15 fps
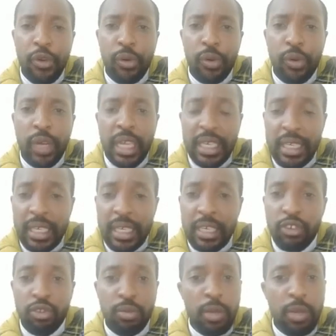cases,
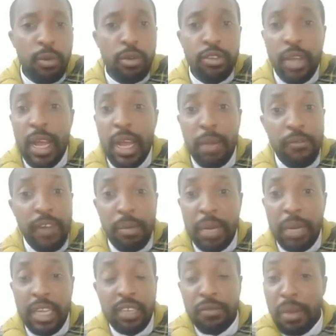to be able to help
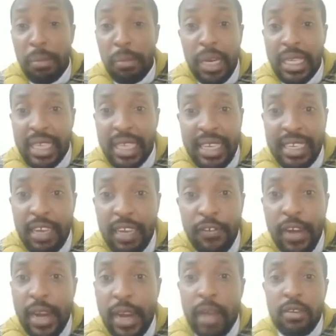families. Families are
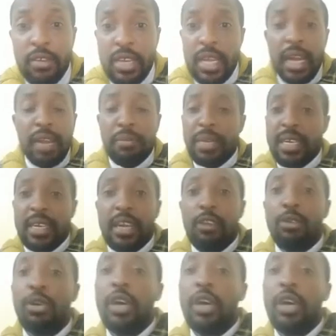suffering out here. Let me tell you,